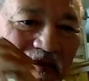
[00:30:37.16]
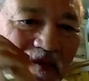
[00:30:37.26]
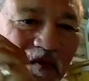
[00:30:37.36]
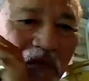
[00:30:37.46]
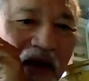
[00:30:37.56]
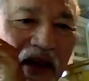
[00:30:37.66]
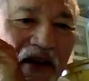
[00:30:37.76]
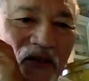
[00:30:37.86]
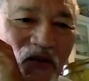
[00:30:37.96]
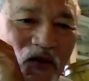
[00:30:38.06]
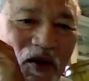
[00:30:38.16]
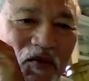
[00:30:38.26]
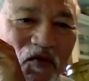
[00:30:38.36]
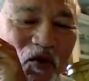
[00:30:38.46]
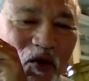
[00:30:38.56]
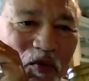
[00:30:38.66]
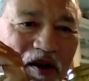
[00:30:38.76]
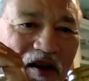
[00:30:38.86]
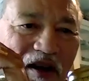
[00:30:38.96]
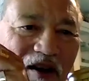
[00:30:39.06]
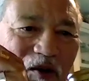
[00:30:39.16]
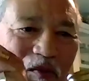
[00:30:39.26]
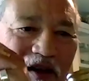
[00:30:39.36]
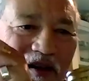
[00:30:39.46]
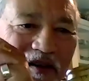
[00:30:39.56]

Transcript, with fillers: manuscript for Peyakow, my